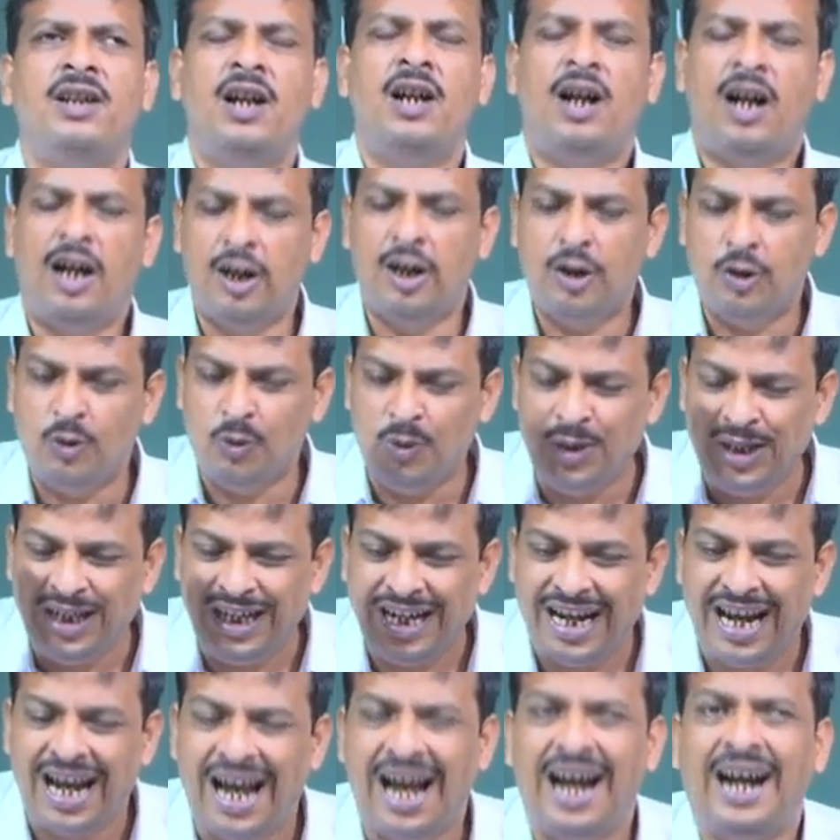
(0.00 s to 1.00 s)
are doing
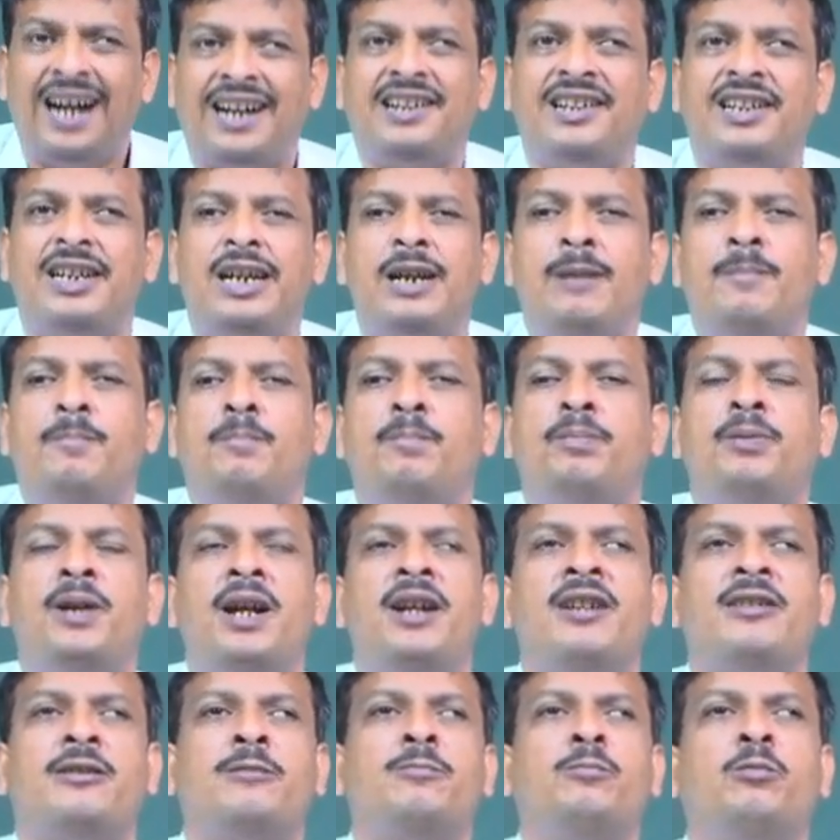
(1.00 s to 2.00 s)
active
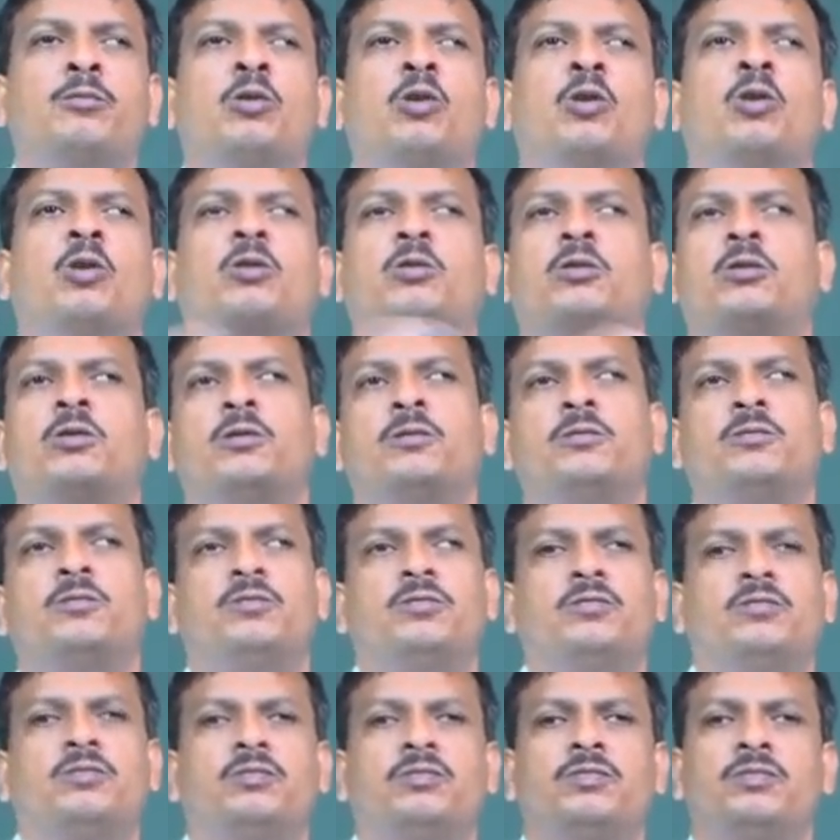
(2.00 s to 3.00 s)
Facebook,
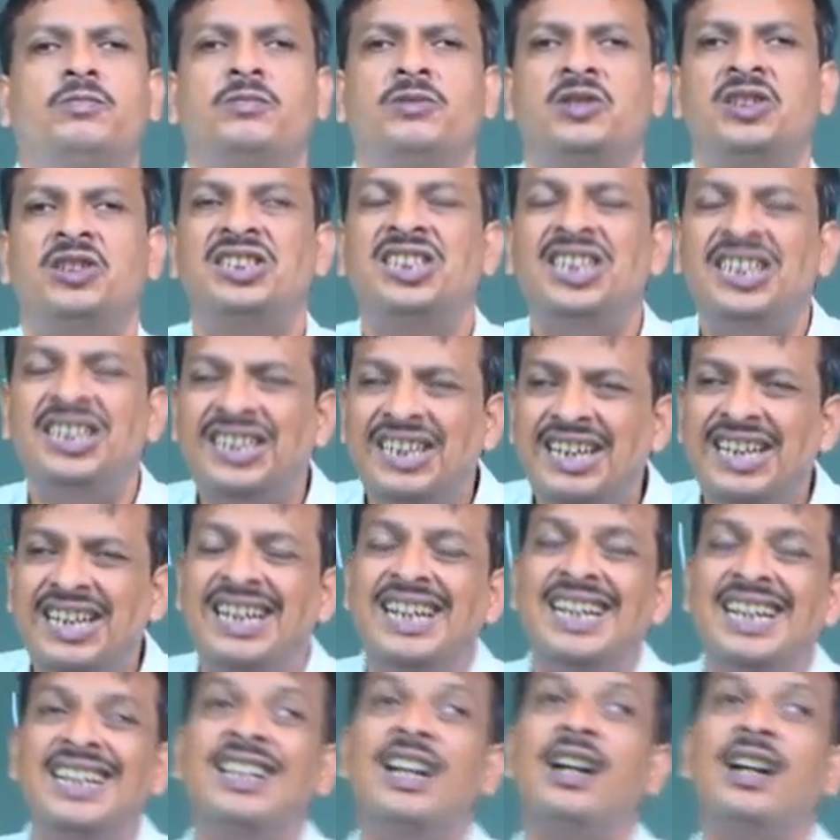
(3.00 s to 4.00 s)

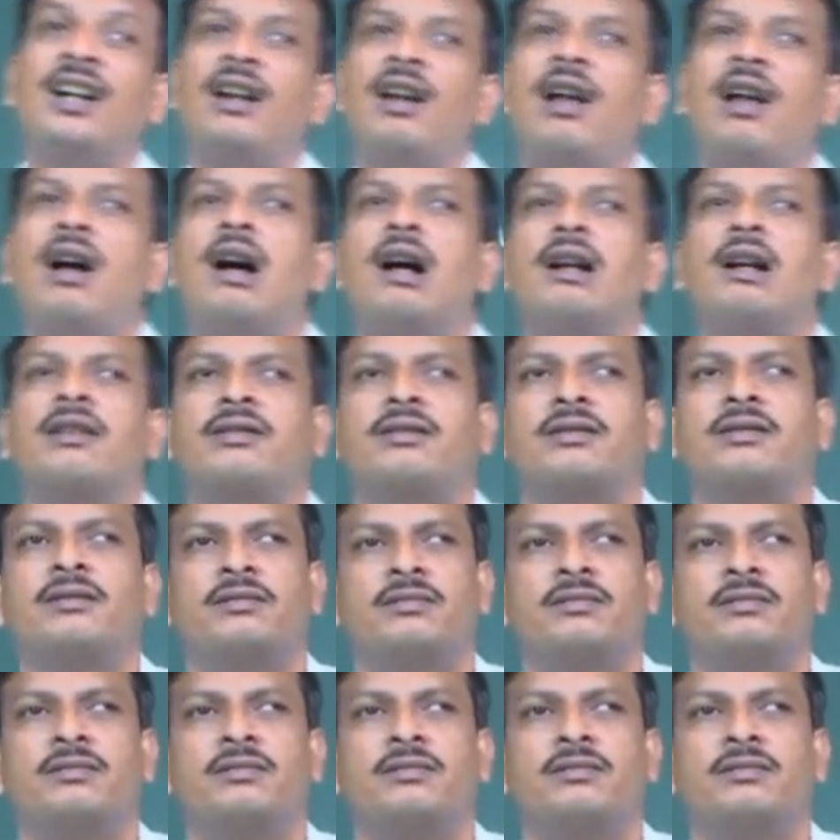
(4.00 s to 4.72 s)
sitting in the class.